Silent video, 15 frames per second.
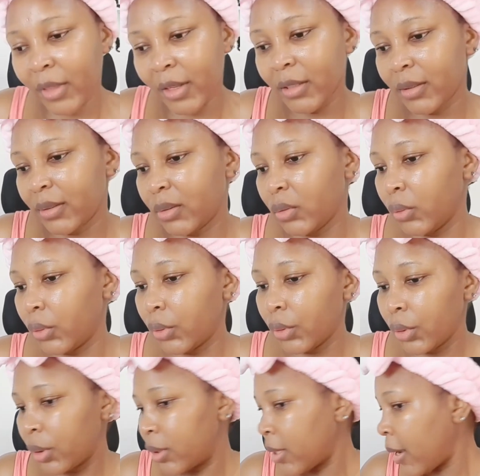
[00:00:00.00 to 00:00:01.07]
That is so
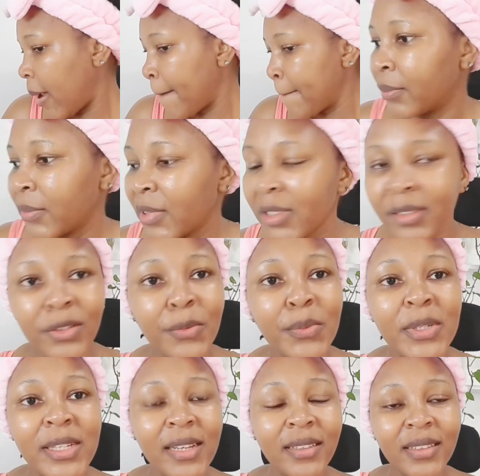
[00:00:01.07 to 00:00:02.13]
good. So I'm
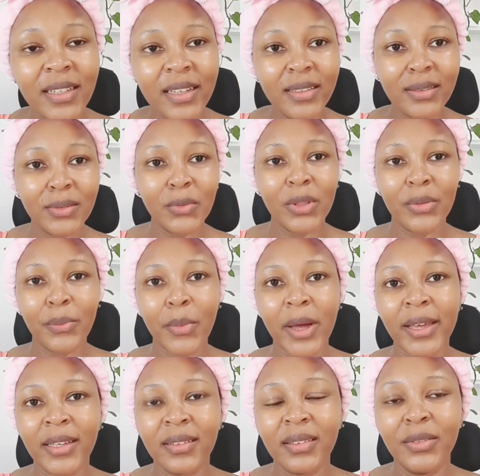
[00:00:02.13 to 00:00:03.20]
done guys with
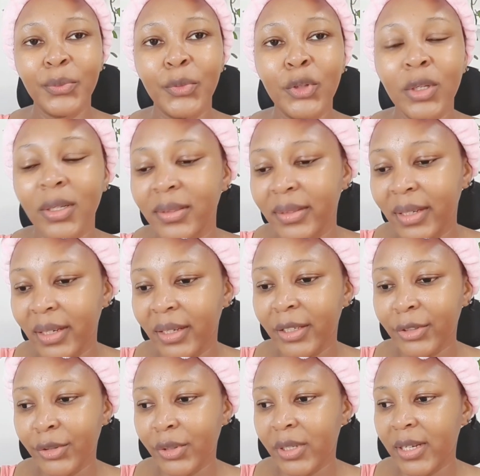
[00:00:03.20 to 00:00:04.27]
my simple
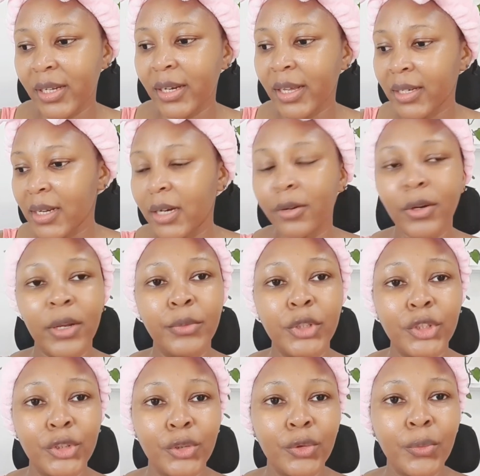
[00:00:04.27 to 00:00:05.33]
skincare routine, and now let me
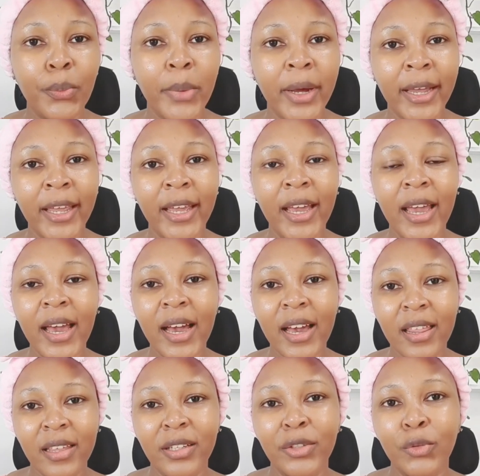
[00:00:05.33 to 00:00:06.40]
show you my
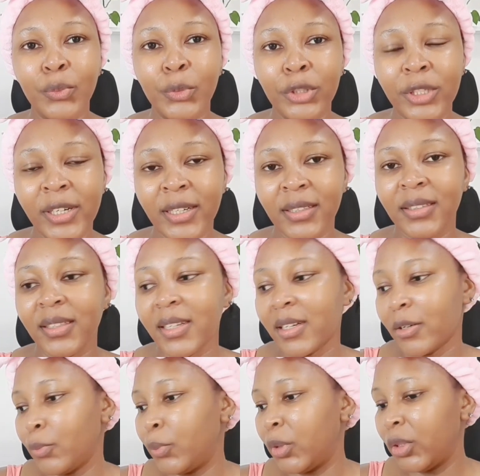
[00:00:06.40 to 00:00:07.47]
other new products that
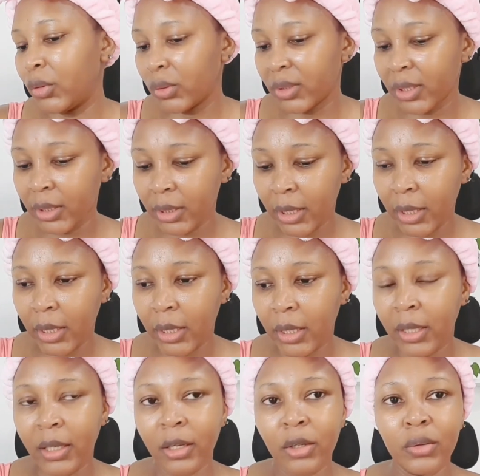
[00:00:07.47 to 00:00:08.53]
I'll be using,
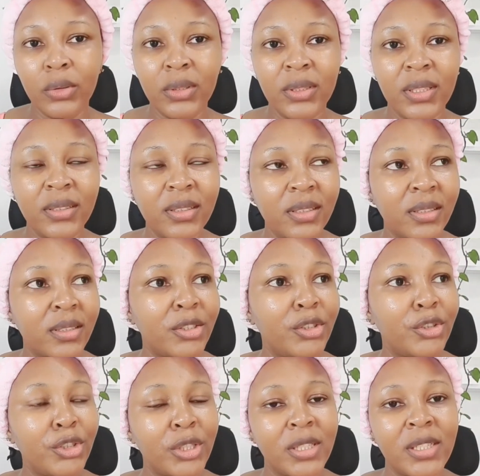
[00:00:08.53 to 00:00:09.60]
because this is
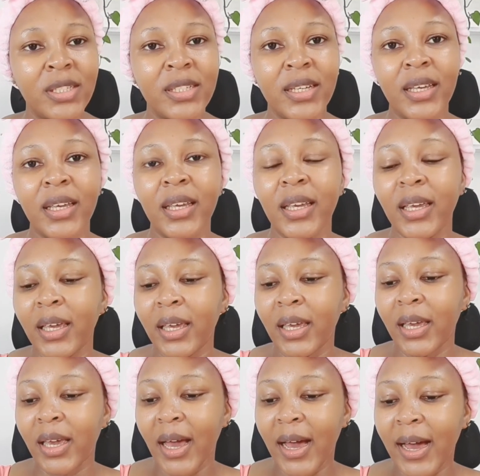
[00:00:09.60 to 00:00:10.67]
during the day
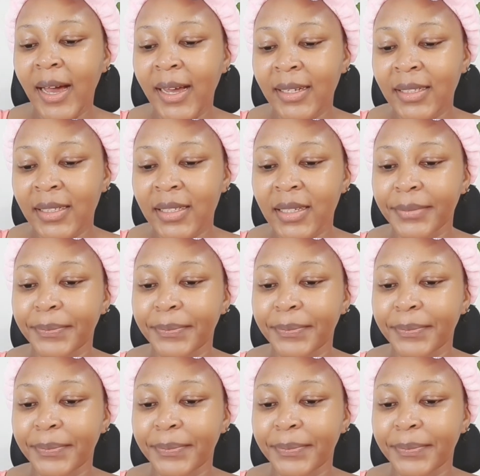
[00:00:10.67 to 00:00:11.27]
and